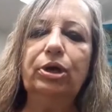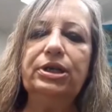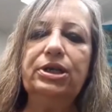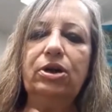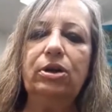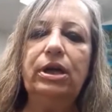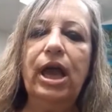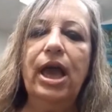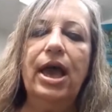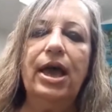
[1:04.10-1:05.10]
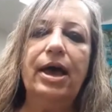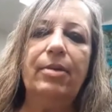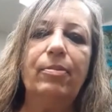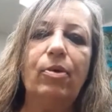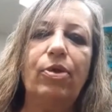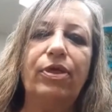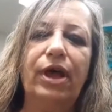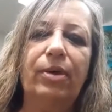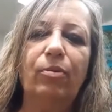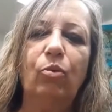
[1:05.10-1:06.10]
Dion.
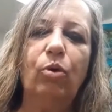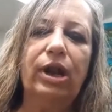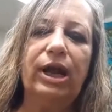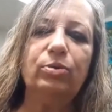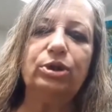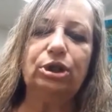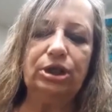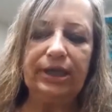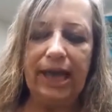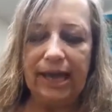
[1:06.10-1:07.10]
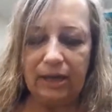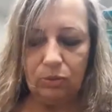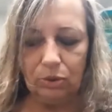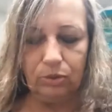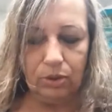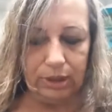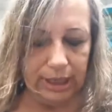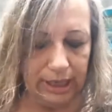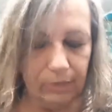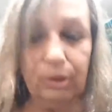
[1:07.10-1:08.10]
What I would look at it. Ooh,
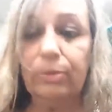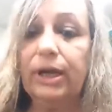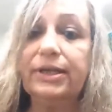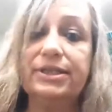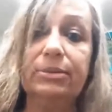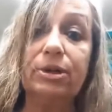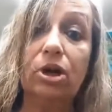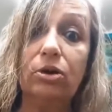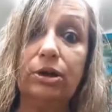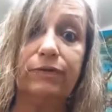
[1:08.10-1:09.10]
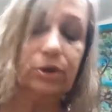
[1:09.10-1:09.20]
okay. Well, we got some that already flew